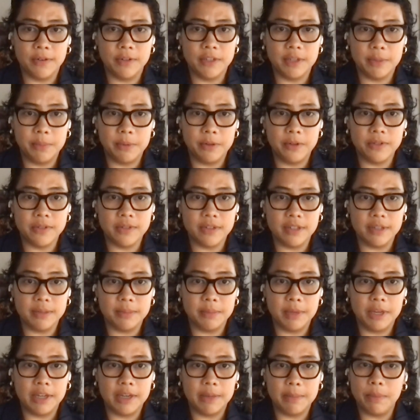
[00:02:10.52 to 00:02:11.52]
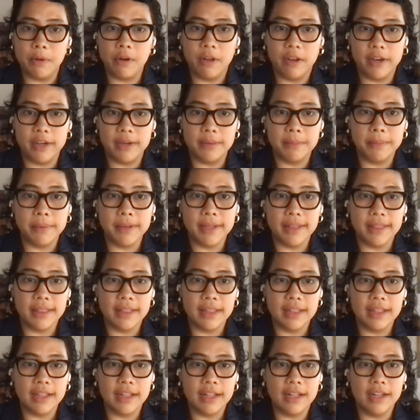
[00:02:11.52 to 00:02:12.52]
uh, security personnel being deployed.
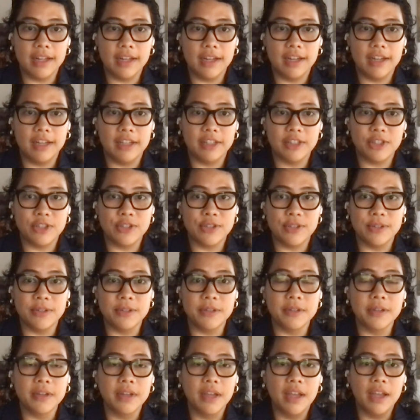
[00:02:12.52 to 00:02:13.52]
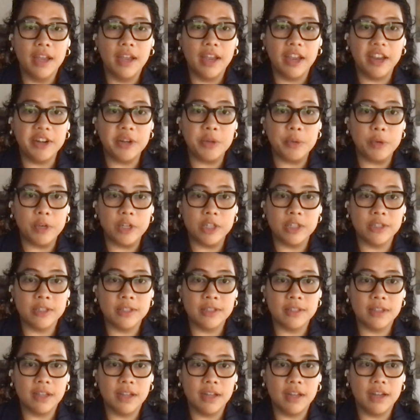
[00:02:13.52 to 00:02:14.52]
But uh, to
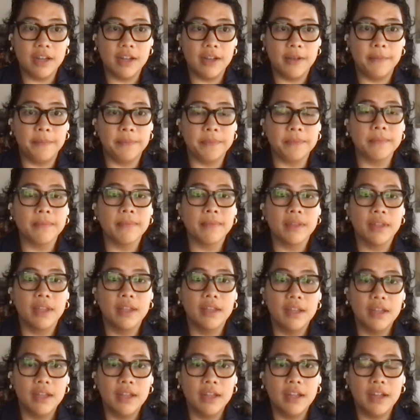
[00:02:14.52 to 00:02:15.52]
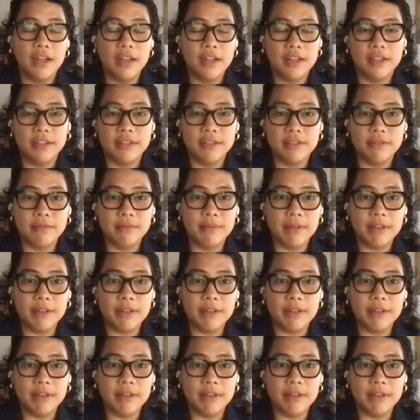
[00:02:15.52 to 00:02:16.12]
anyone's, um, uh,